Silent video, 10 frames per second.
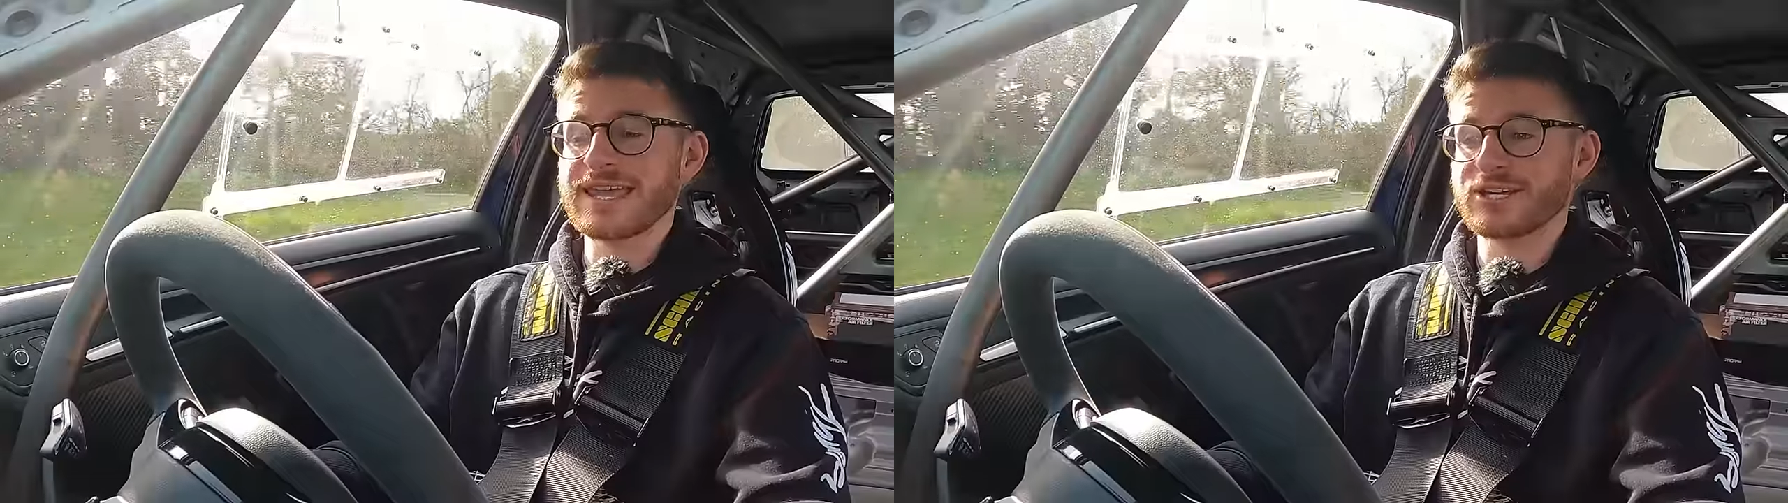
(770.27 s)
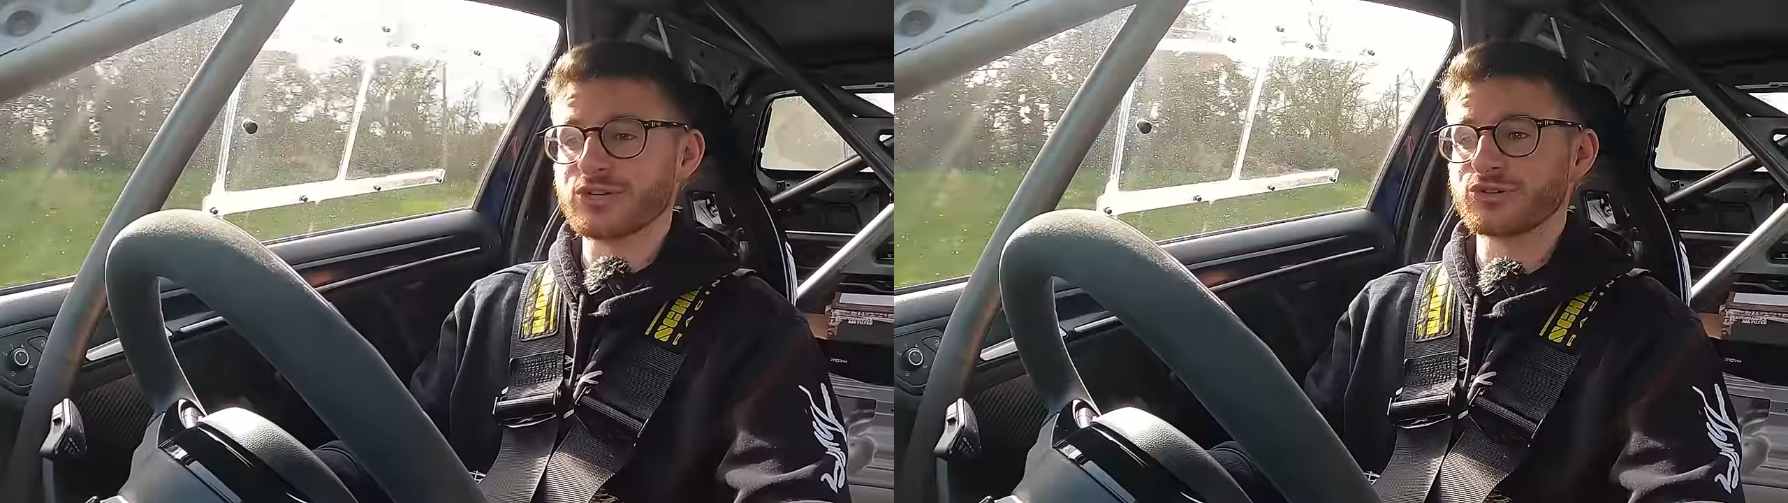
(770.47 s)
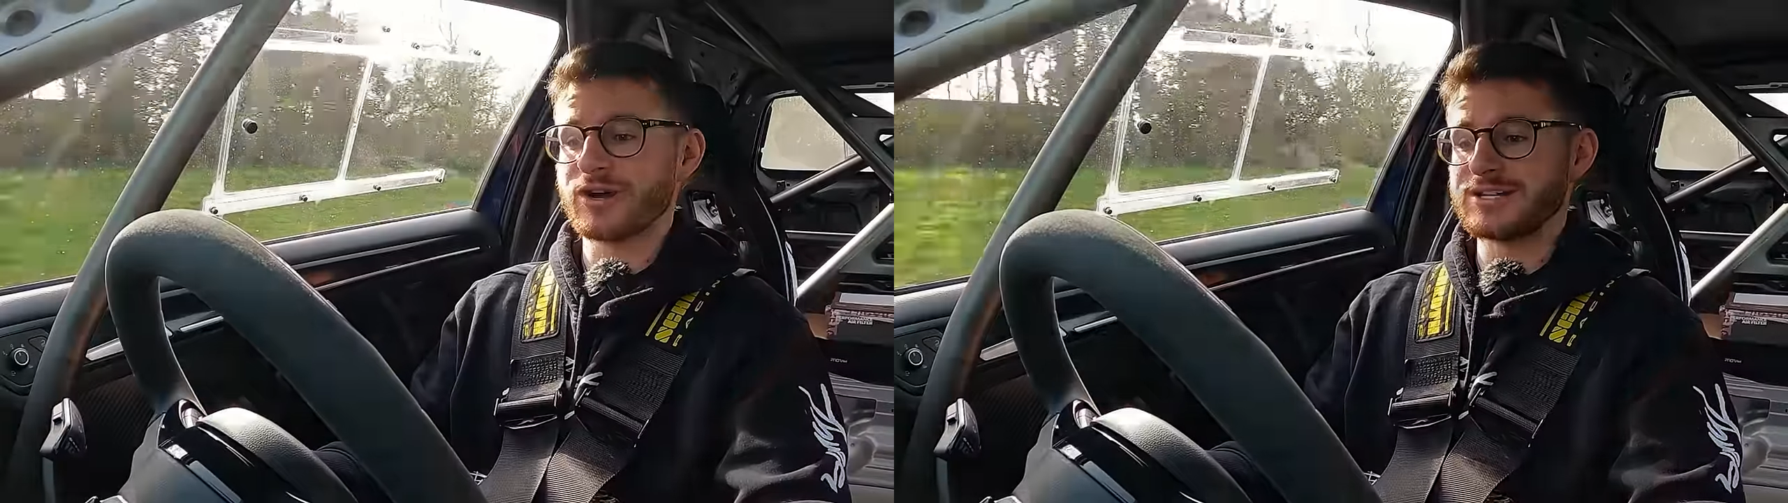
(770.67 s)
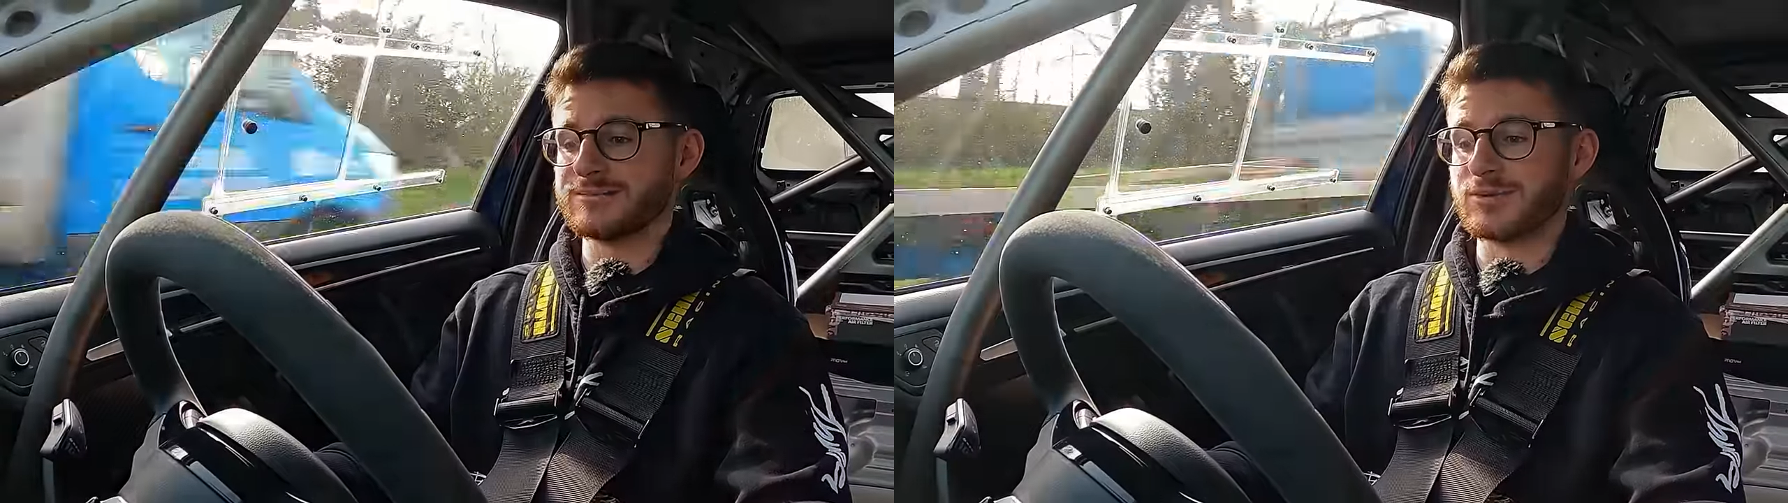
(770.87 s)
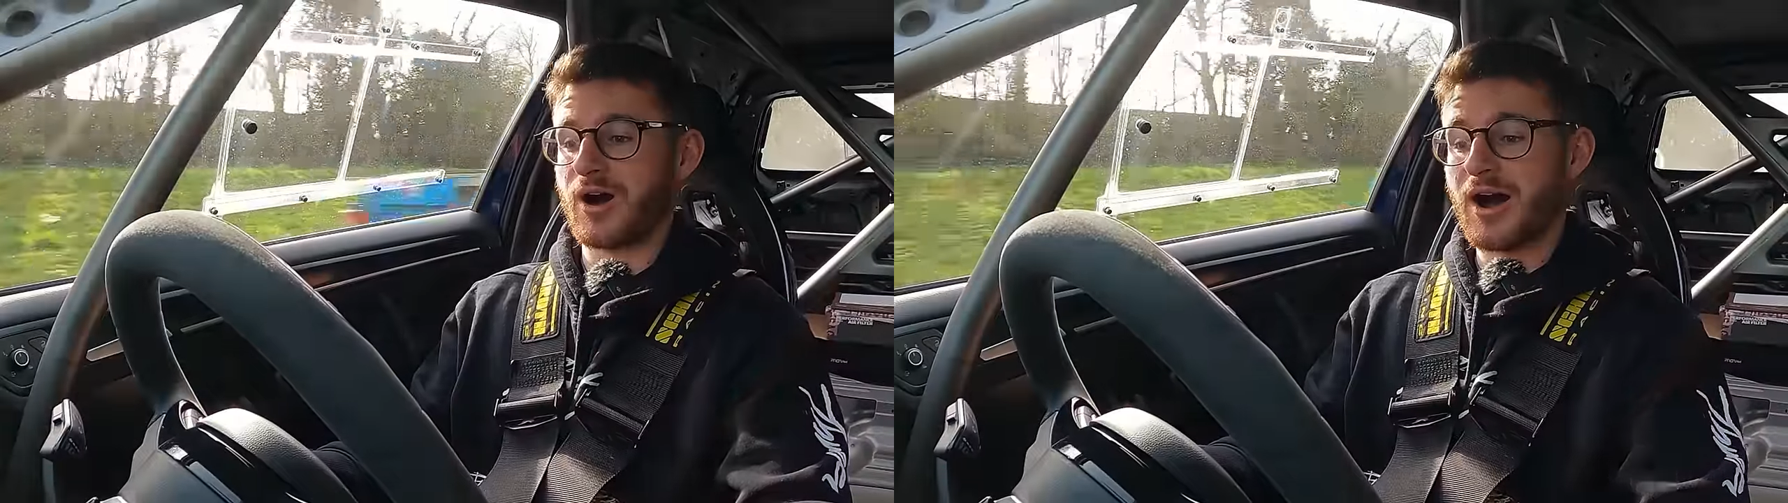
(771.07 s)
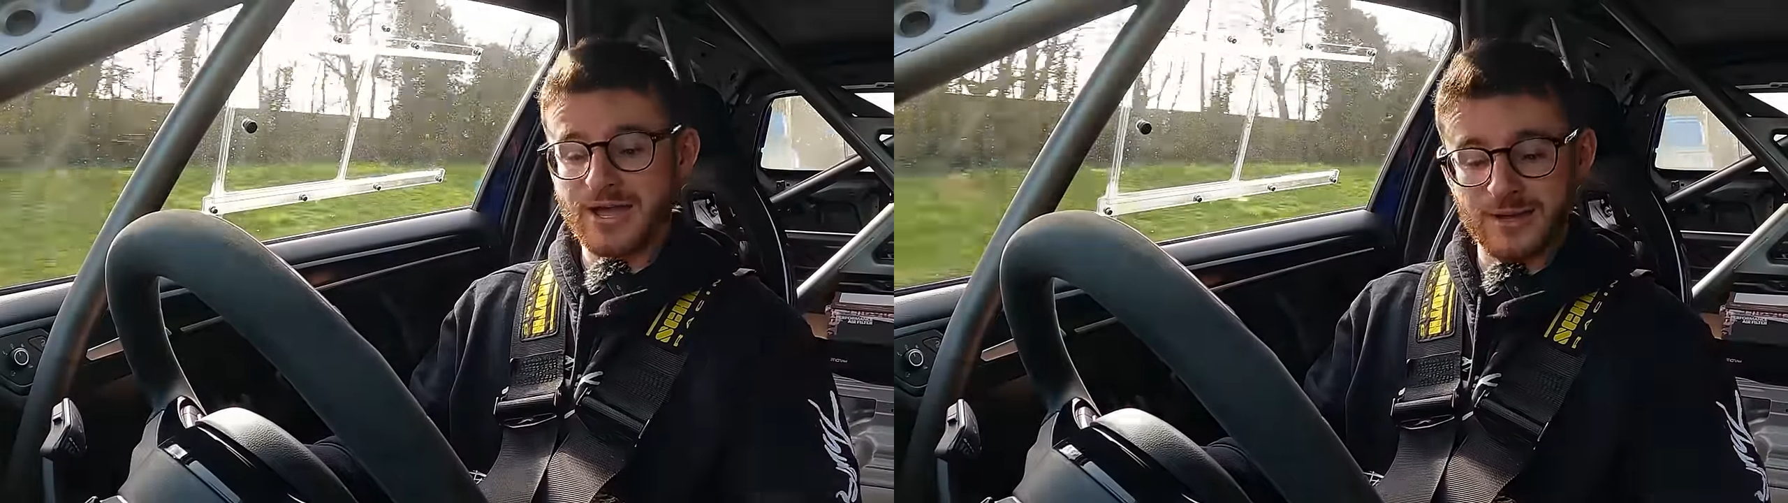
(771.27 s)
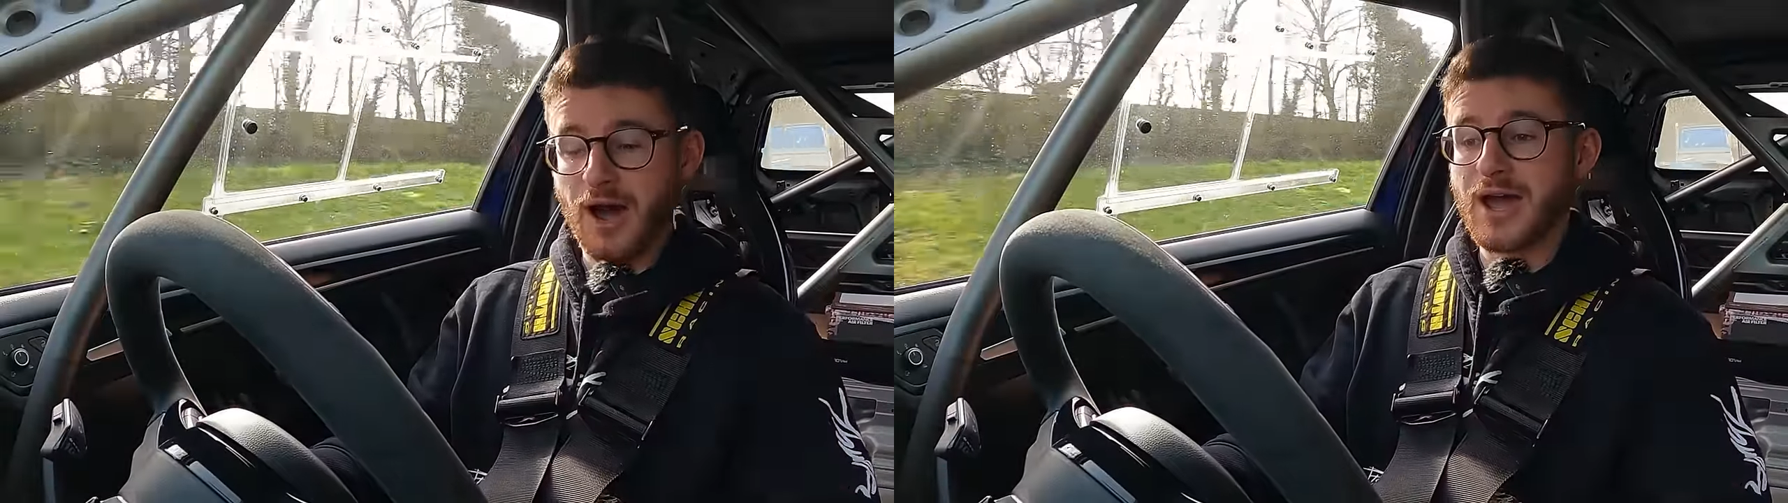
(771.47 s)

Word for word: incredible. I